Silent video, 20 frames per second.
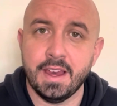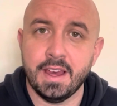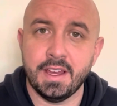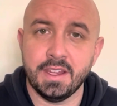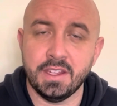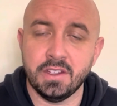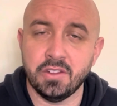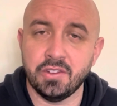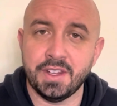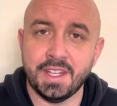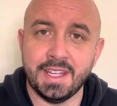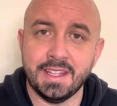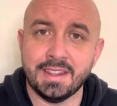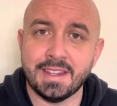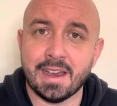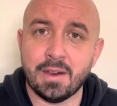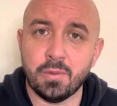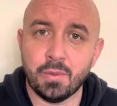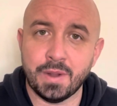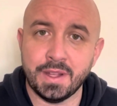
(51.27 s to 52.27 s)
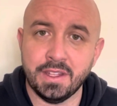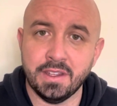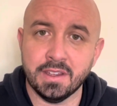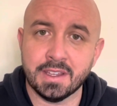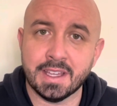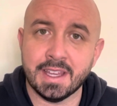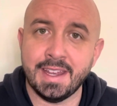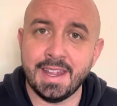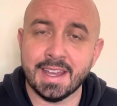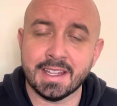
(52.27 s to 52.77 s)
You'll need that when you're
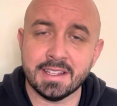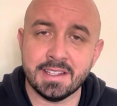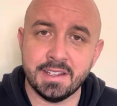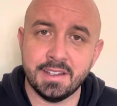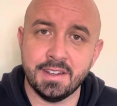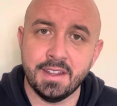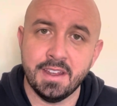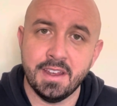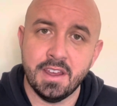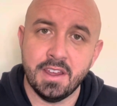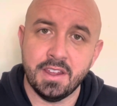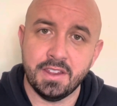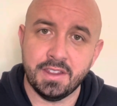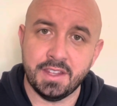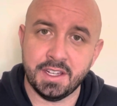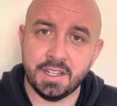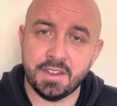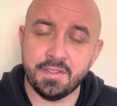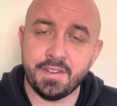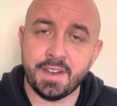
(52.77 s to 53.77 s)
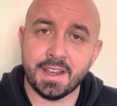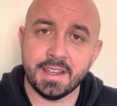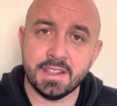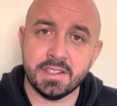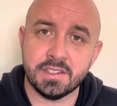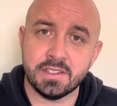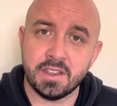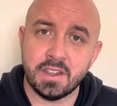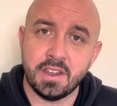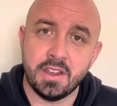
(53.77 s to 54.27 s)
connecting the
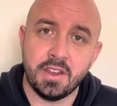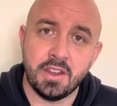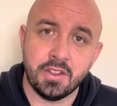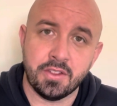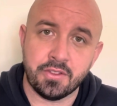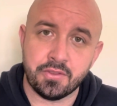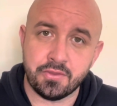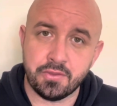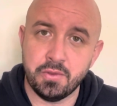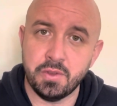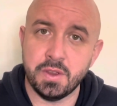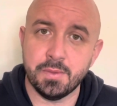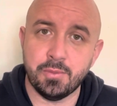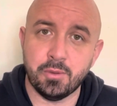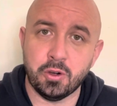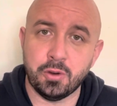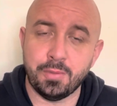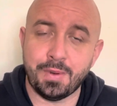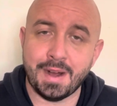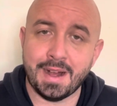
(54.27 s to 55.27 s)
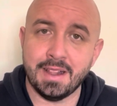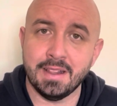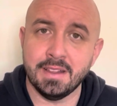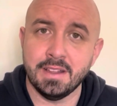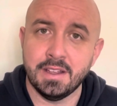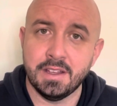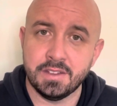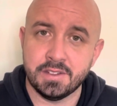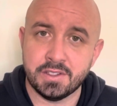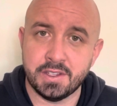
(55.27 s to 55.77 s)
device through your mobile
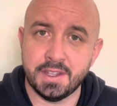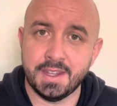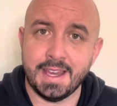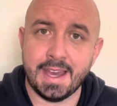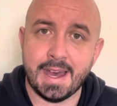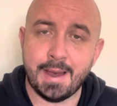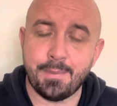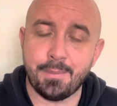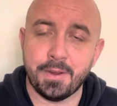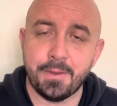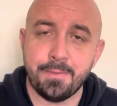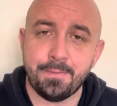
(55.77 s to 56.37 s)
to the app.